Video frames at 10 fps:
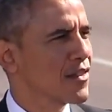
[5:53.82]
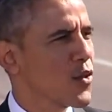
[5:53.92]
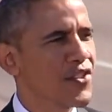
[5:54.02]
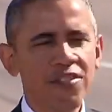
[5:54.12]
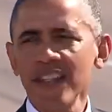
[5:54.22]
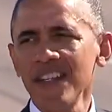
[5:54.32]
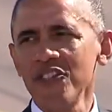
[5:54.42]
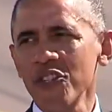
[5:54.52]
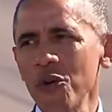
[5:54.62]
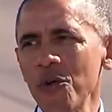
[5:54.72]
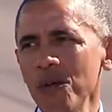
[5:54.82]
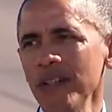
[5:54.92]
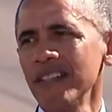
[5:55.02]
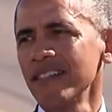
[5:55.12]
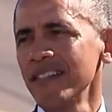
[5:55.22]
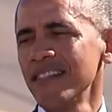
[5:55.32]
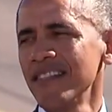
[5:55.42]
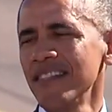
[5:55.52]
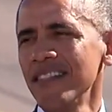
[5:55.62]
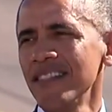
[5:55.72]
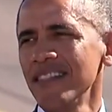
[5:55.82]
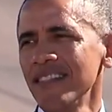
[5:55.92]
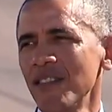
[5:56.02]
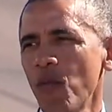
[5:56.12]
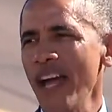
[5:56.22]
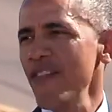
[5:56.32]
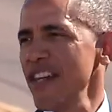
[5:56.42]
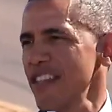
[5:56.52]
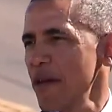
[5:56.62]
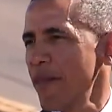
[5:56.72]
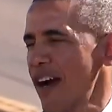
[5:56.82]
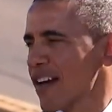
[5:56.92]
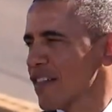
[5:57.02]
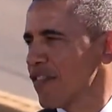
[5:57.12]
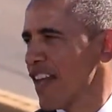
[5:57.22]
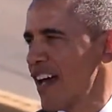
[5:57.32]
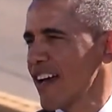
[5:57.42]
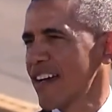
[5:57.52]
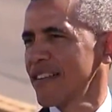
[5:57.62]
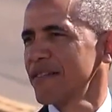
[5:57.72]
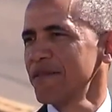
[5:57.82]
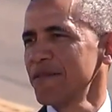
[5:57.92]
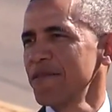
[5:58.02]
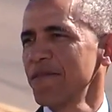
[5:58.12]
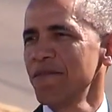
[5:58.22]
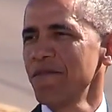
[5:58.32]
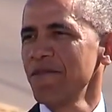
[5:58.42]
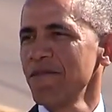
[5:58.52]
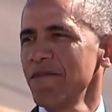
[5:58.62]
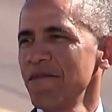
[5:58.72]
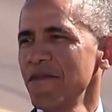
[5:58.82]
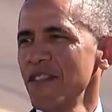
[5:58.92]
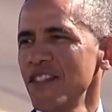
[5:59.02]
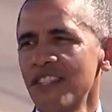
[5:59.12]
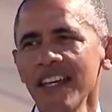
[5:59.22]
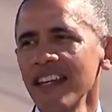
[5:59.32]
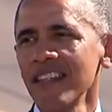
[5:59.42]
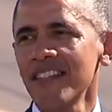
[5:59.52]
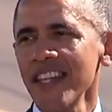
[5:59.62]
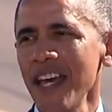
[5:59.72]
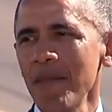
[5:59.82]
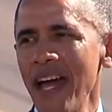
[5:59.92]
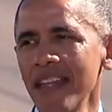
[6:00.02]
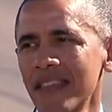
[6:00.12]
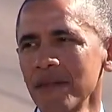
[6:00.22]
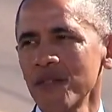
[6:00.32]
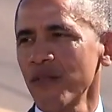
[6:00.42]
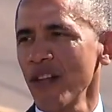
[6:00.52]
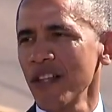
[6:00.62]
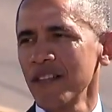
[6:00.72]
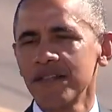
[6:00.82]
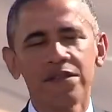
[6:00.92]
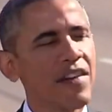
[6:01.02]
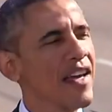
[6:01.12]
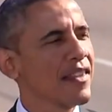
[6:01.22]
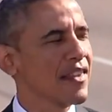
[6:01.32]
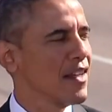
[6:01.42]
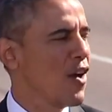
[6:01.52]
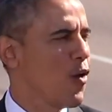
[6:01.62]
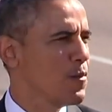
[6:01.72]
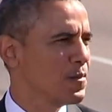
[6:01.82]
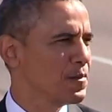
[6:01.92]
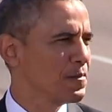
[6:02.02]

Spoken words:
Christian and Jew, waving the American flag, singing the same anthems full of faith and hope.